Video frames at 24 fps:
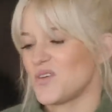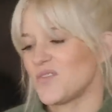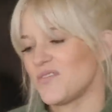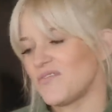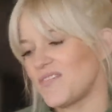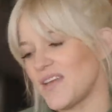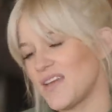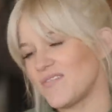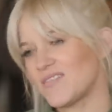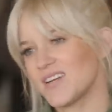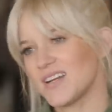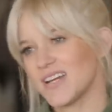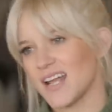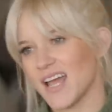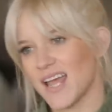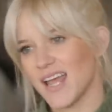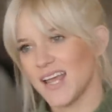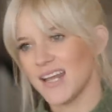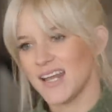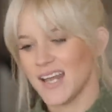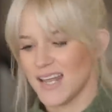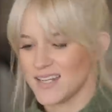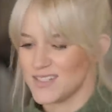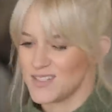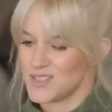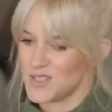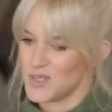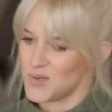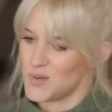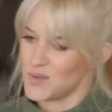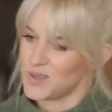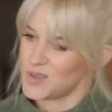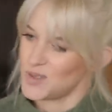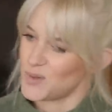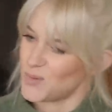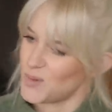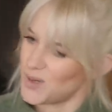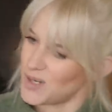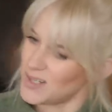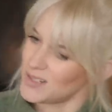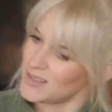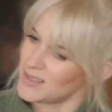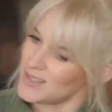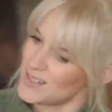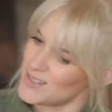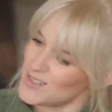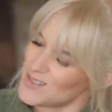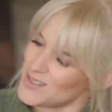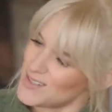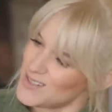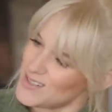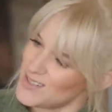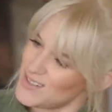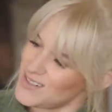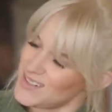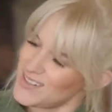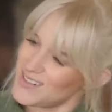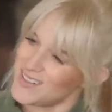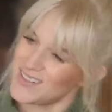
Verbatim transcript: your favorite night had to do with the word that you're doing